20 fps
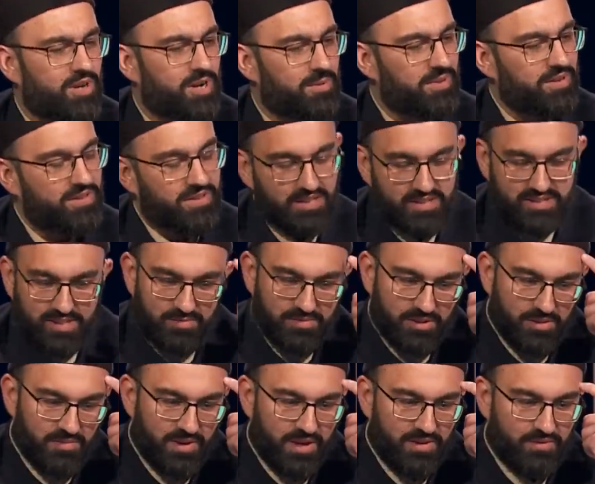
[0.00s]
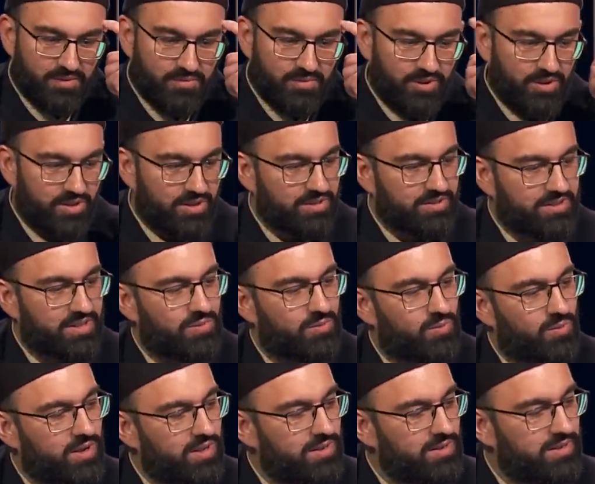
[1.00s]
know, a couple of things come to mind from what you just said.
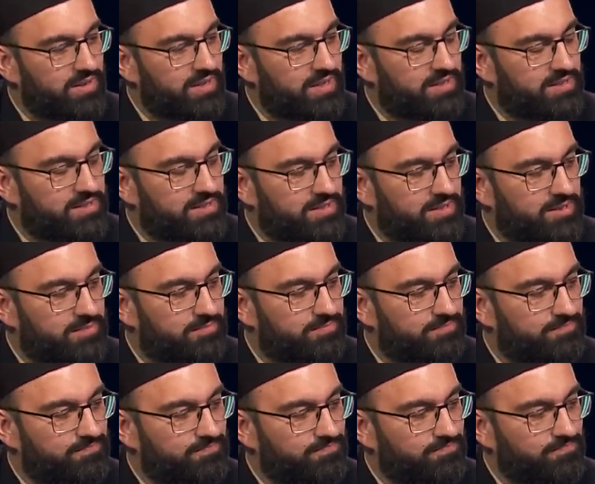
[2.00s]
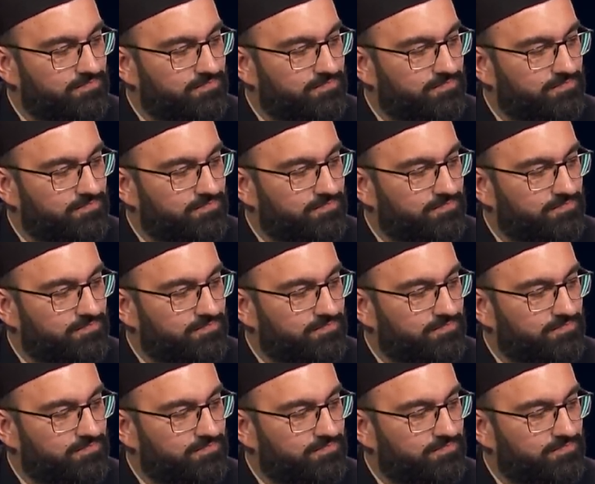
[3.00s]
One, it's um,